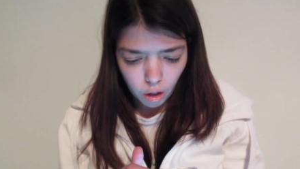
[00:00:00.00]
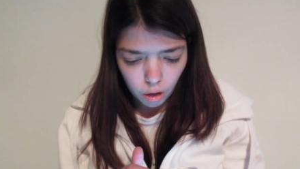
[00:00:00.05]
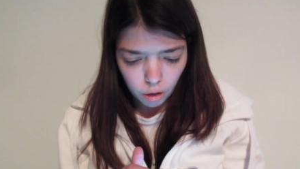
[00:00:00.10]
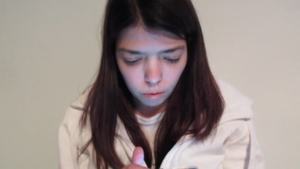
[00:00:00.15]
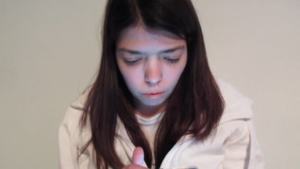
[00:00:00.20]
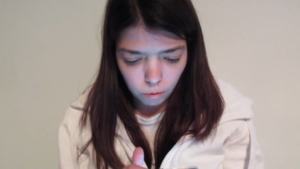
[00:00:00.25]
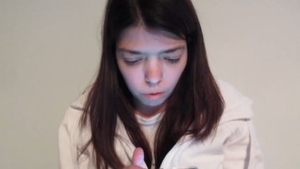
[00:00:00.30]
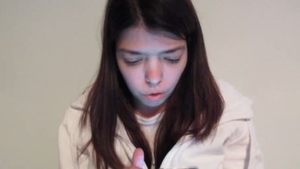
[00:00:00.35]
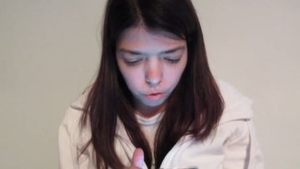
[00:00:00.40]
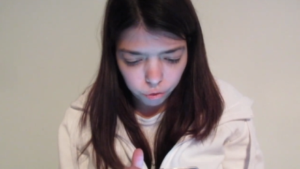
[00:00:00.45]

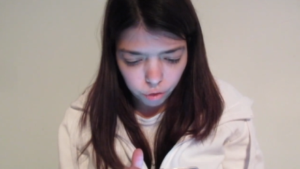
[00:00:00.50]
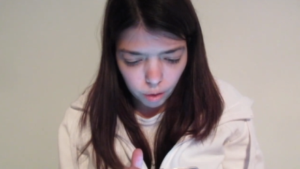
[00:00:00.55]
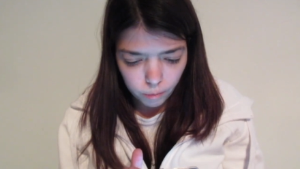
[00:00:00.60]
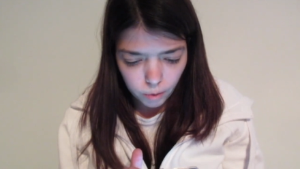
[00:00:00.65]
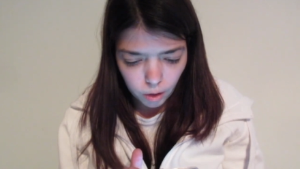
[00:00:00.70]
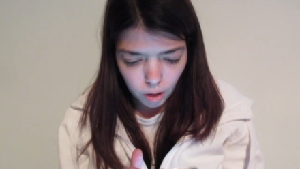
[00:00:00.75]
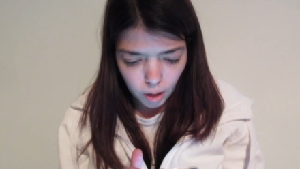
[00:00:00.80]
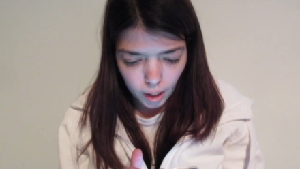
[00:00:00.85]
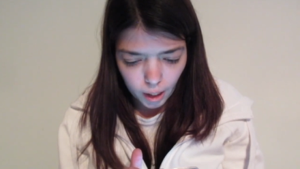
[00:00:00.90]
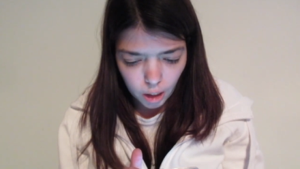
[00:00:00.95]
Luna's
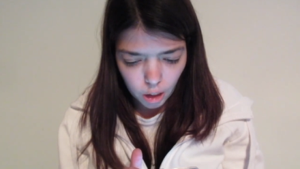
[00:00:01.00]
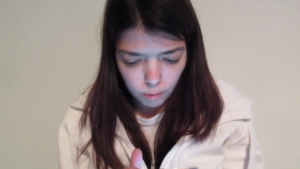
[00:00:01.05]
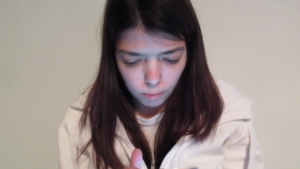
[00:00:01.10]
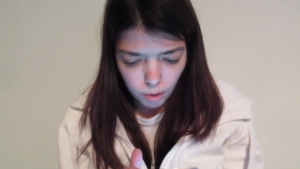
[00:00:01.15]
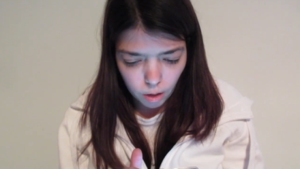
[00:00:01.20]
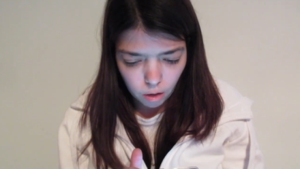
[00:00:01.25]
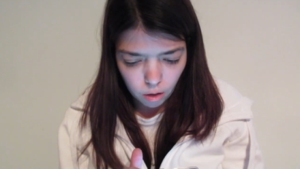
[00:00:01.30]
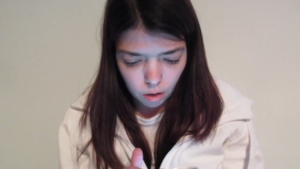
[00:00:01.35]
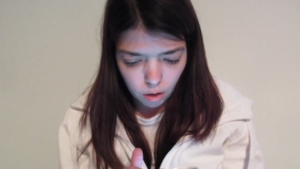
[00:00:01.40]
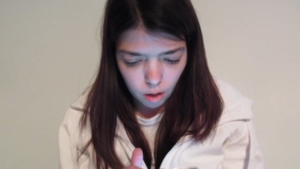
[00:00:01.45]
former
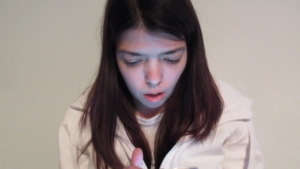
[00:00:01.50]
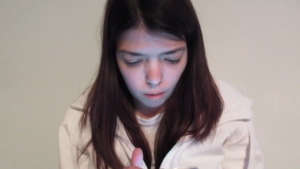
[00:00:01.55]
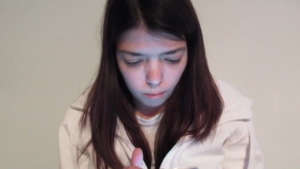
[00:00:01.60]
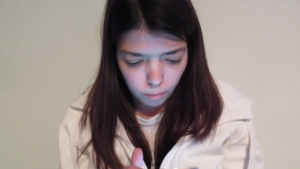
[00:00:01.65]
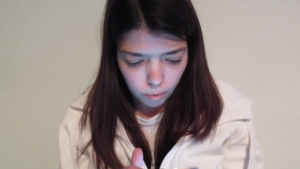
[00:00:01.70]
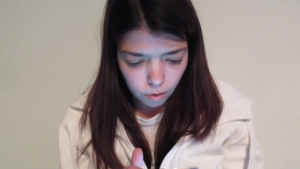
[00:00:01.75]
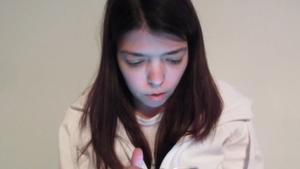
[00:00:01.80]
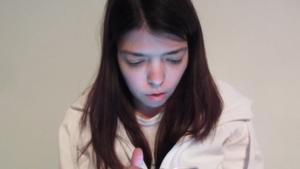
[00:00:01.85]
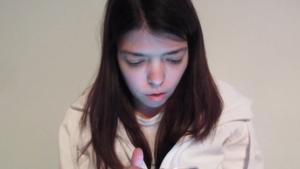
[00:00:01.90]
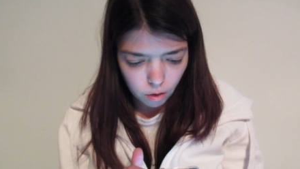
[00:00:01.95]
classmates and
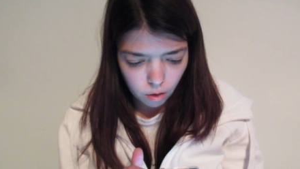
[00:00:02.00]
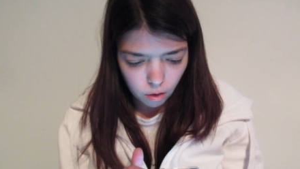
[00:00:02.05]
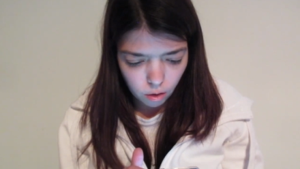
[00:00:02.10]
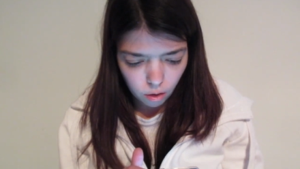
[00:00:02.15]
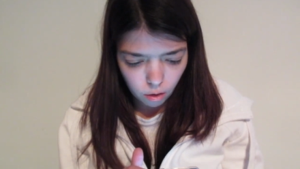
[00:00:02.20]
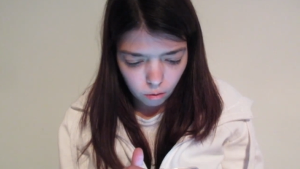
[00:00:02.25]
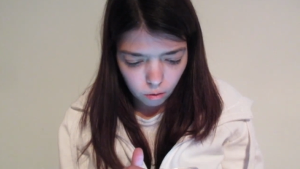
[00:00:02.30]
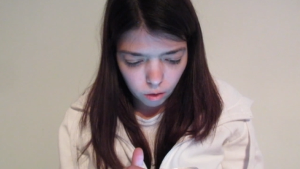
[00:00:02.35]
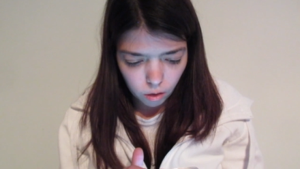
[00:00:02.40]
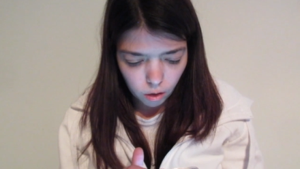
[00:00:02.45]
neighbors,
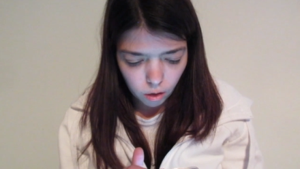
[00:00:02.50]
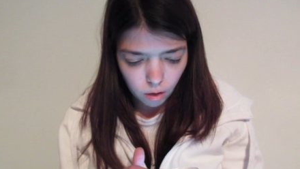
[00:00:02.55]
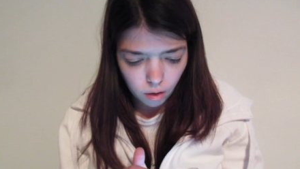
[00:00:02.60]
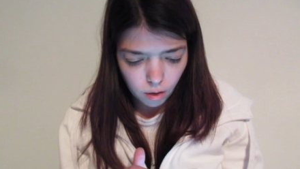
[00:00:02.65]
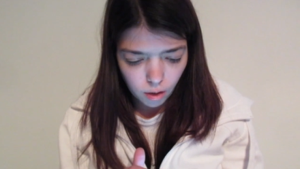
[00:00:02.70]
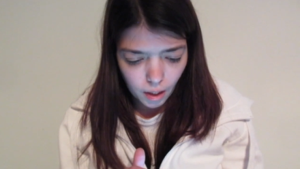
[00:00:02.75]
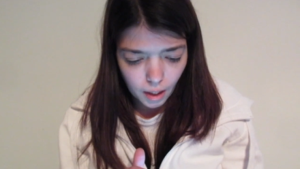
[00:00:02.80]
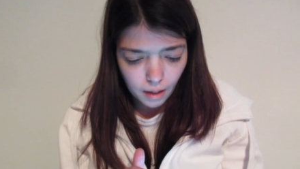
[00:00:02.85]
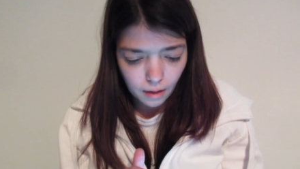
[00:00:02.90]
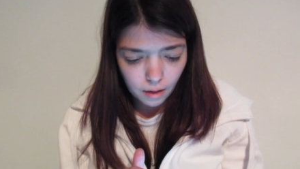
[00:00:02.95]
so the
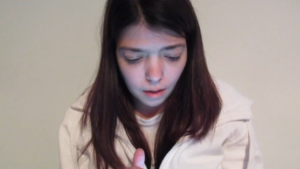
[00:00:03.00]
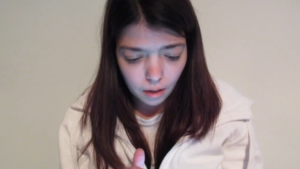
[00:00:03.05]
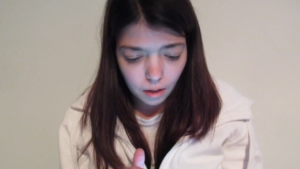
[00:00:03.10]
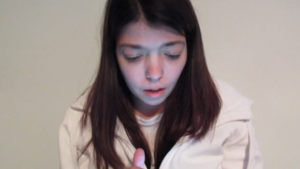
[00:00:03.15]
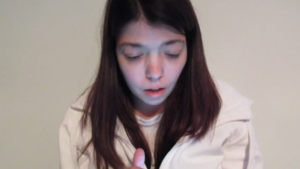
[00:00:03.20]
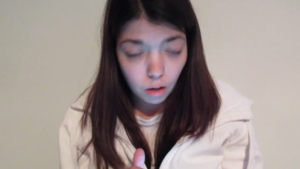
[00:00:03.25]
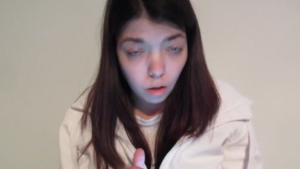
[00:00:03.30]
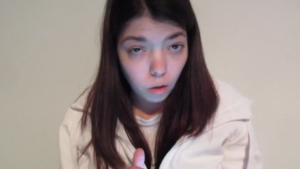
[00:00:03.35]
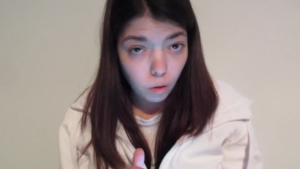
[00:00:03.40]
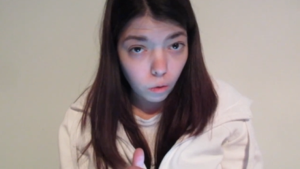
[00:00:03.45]
girls
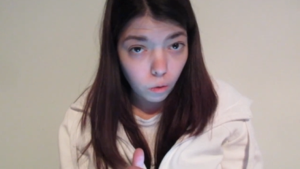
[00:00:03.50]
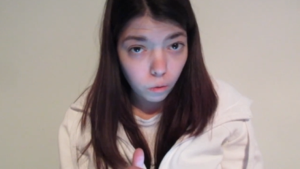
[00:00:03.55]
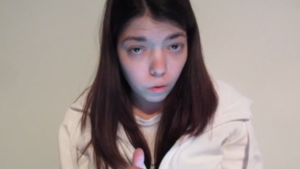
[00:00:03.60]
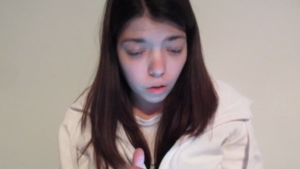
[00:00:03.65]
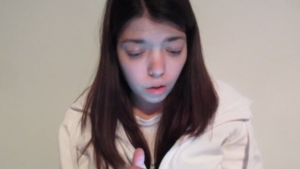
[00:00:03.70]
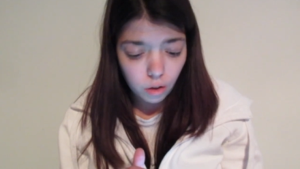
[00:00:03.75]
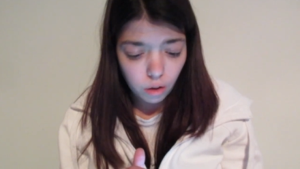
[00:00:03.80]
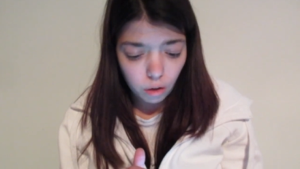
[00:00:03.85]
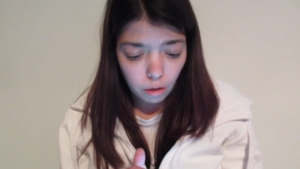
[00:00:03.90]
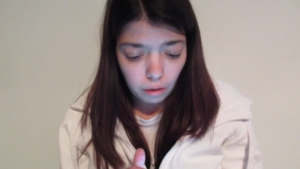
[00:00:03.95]
instantly knew
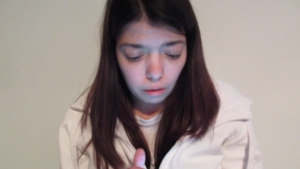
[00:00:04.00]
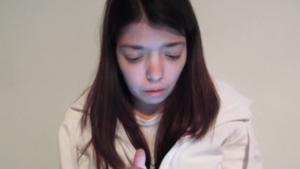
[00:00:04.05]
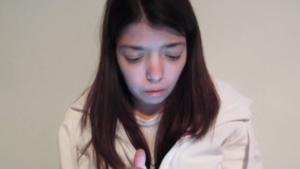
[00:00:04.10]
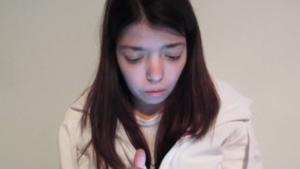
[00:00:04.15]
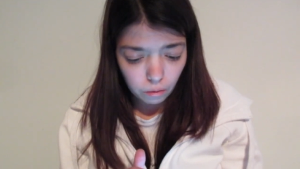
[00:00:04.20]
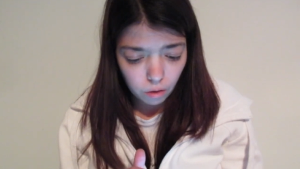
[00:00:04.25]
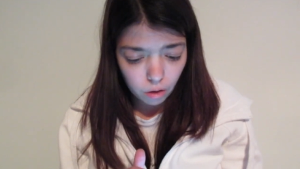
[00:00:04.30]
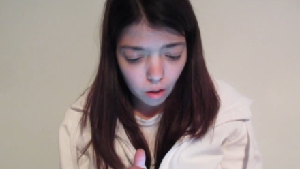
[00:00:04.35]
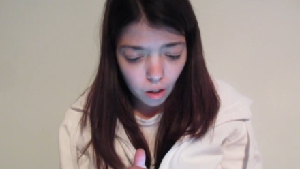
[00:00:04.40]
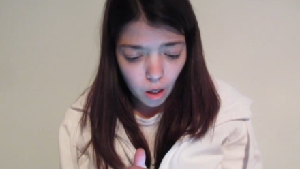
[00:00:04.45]
its
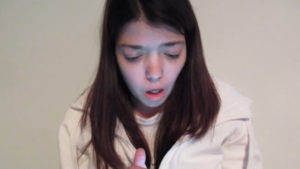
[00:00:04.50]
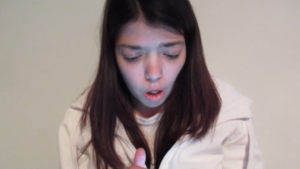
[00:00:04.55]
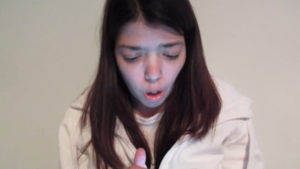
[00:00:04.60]
Loomis,